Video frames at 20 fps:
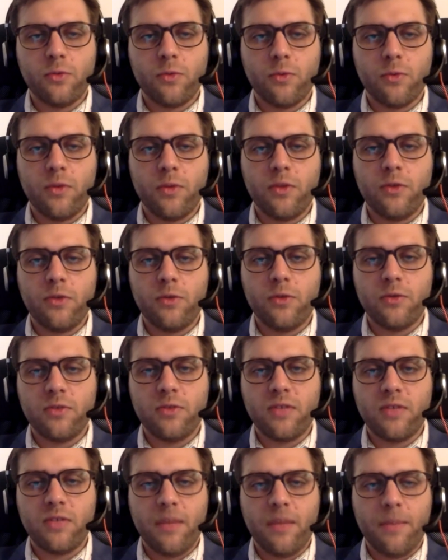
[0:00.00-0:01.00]

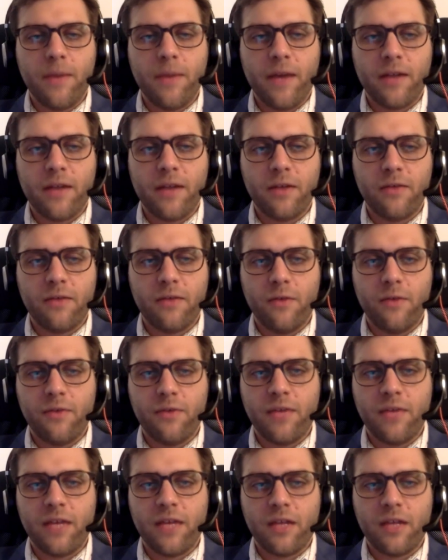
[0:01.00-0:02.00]
reduce the impact of
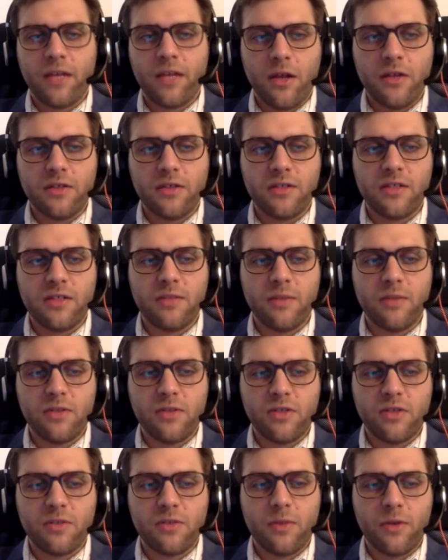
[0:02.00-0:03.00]
that loss as
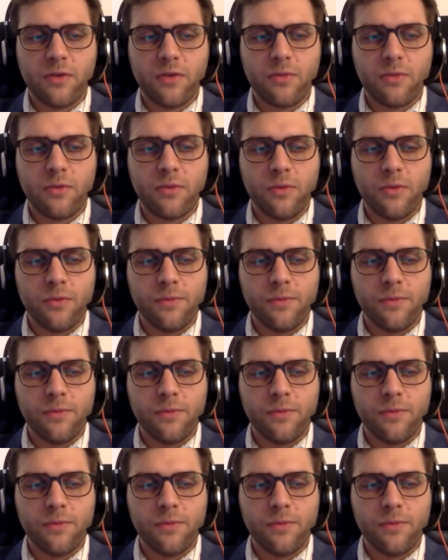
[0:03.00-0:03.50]
much as possible.